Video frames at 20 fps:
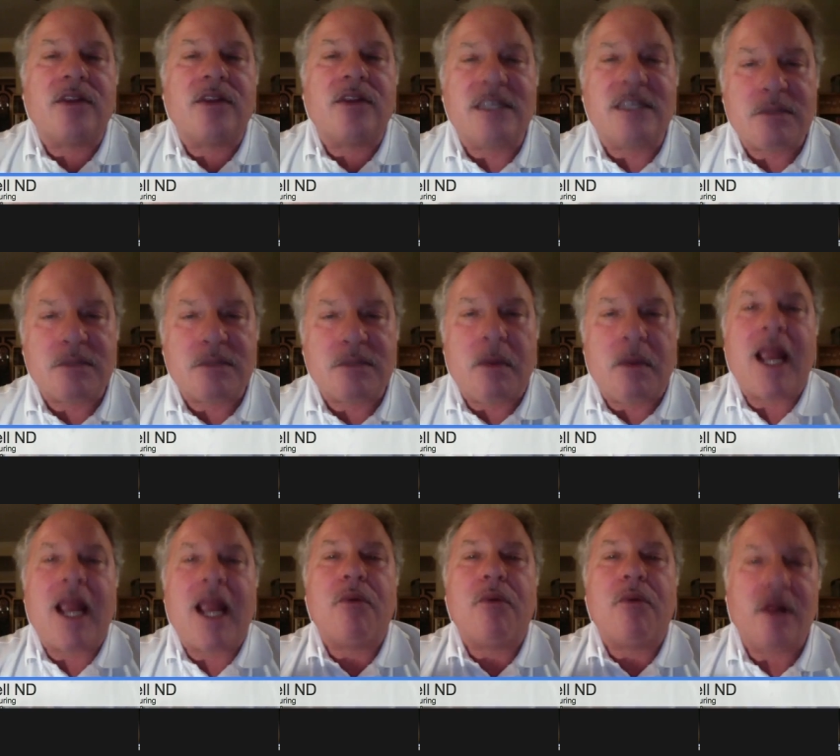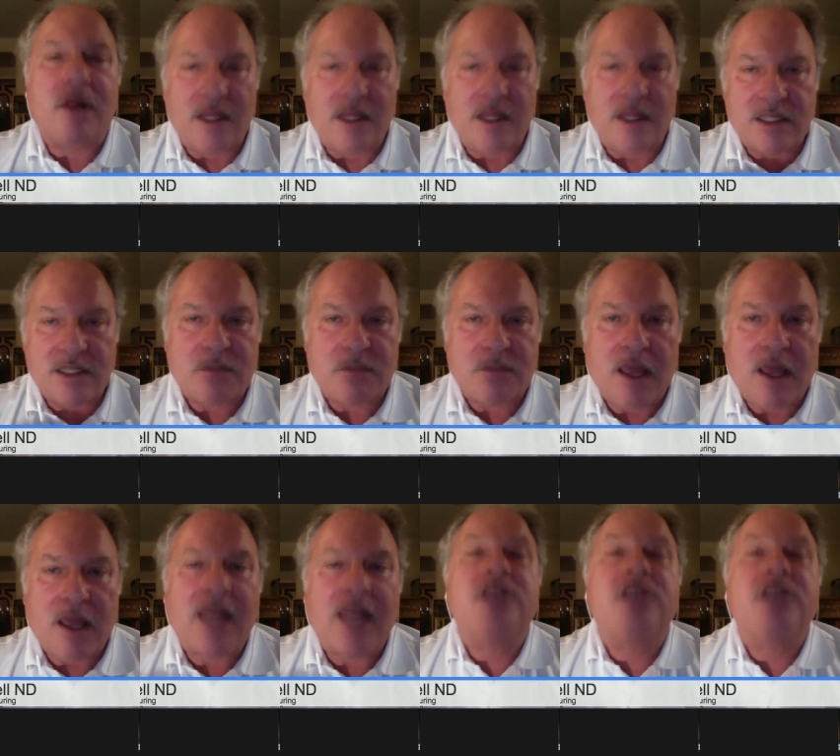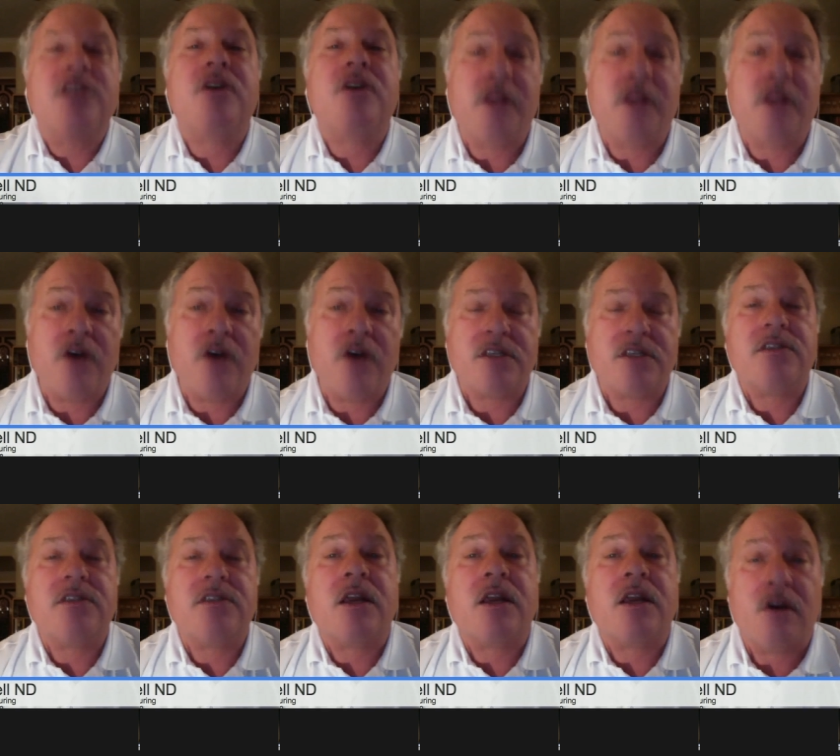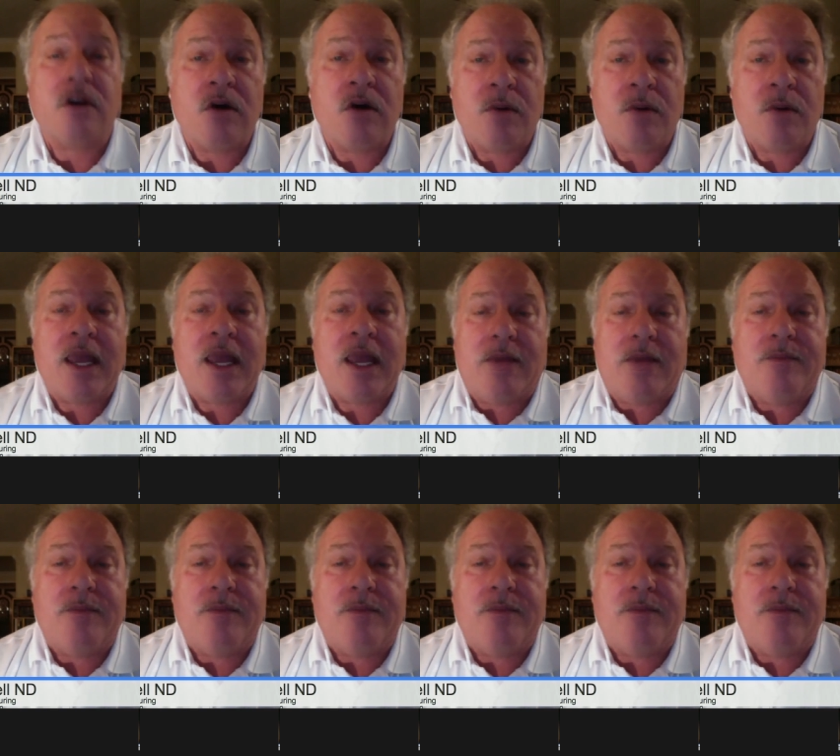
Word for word: the spiral in the spine, the scoliosis, can go away.